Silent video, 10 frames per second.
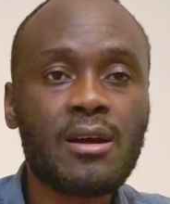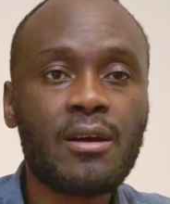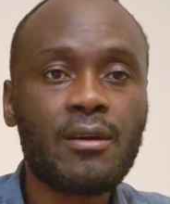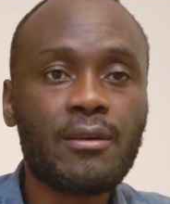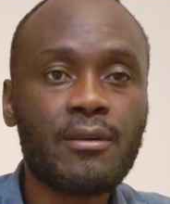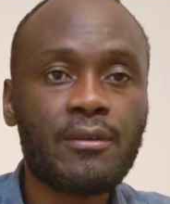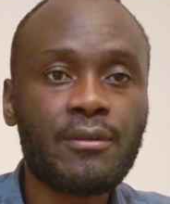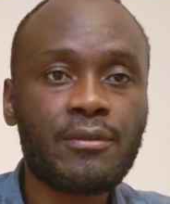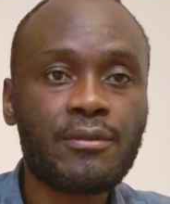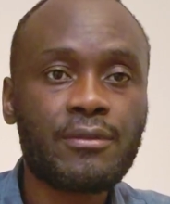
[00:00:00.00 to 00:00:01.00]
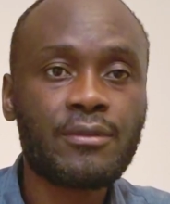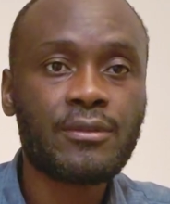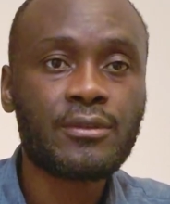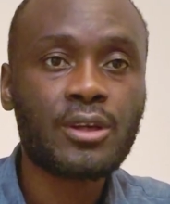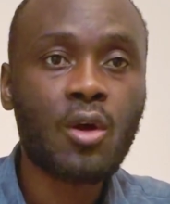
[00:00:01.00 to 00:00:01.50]
of
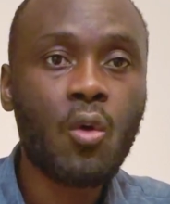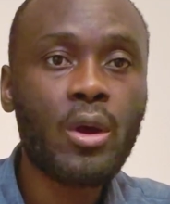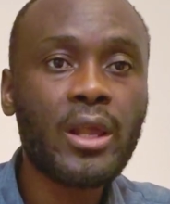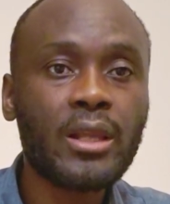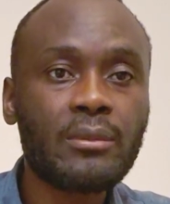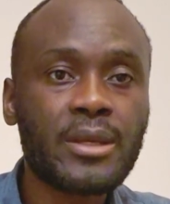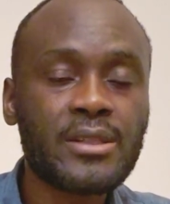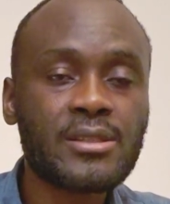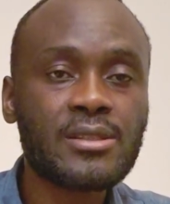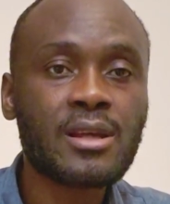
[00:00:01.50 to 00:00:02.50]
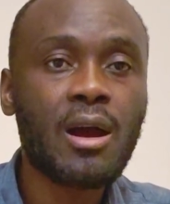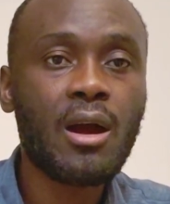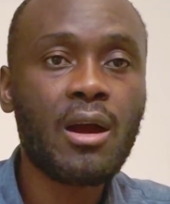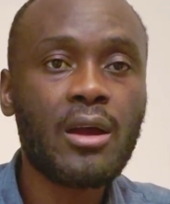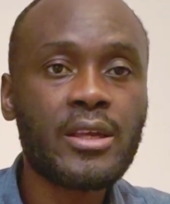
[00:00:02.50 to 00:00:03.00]
the core elements
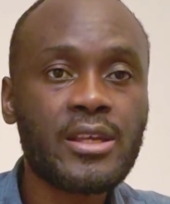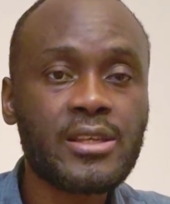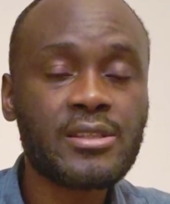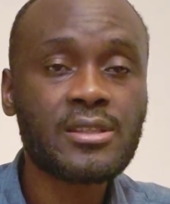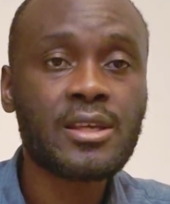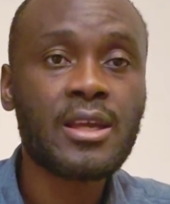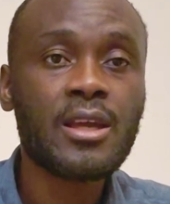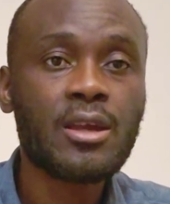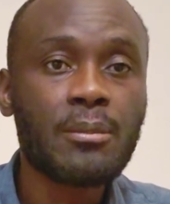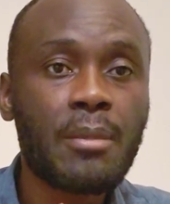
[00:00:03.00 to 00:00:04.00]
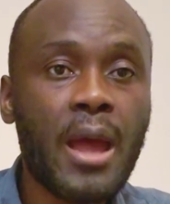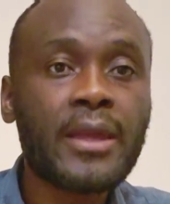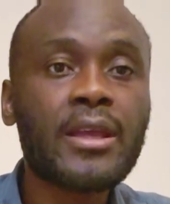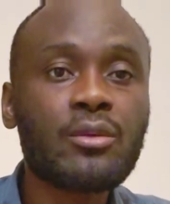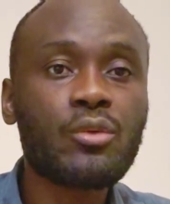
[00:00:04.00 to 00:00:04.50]
is
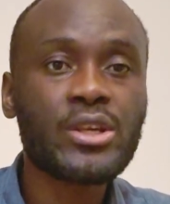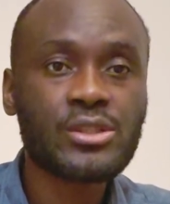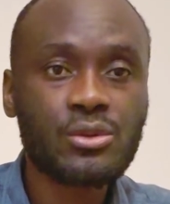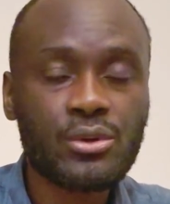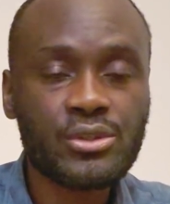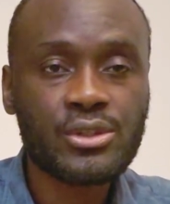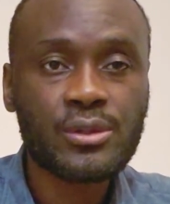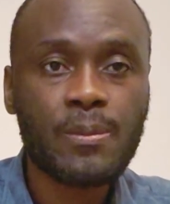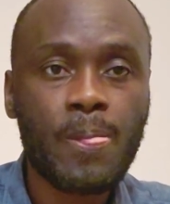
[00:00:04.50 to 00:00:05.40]
market research.